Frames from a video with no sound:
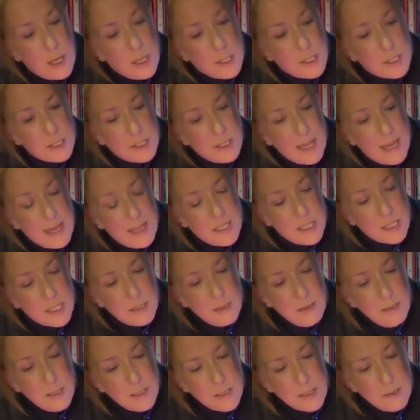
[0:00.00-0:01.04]
so that as
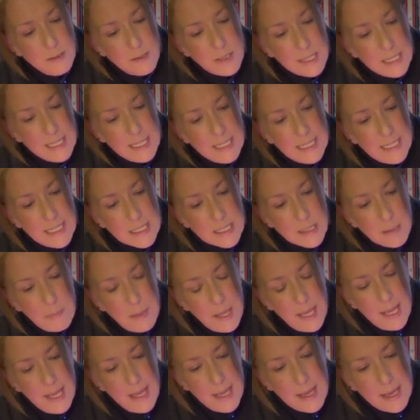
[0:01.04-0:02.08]
soon as those seedlings
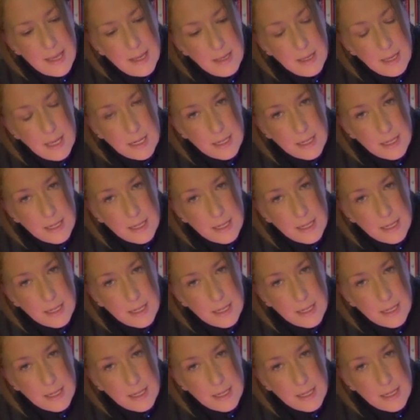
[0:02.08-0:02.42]
appear,